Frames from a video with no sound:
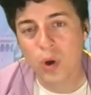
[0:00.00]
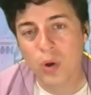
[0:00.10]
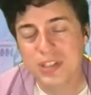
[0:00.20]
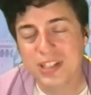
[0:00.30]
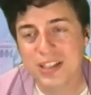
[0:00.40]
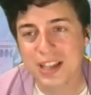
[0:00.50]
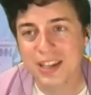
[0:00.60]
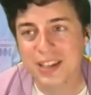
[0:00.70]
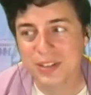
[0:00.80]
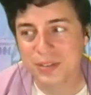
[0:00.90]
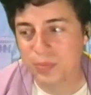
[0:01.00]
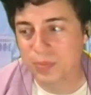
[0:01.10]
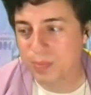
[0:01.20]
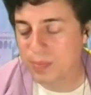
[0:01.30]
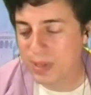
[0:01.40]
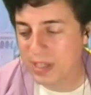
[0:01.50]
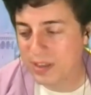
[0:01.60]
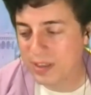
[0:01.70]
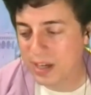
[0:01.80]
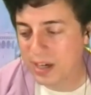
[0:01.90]
was it like
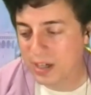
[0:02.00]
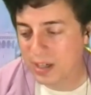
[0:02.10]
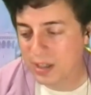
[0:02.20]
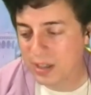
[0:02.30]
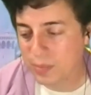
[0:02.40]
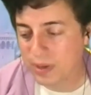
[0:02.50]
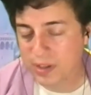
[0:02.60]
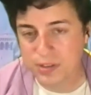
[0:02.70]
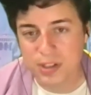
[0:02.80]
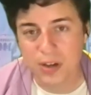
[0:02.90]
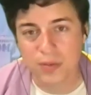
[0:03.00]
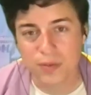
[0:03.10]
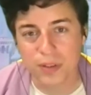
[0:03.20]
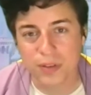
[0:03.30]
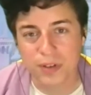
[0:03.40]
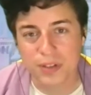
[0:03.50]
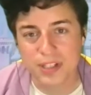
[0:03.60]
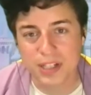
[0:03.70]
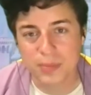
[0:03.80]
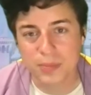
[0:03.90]
being there by yourself for the first time?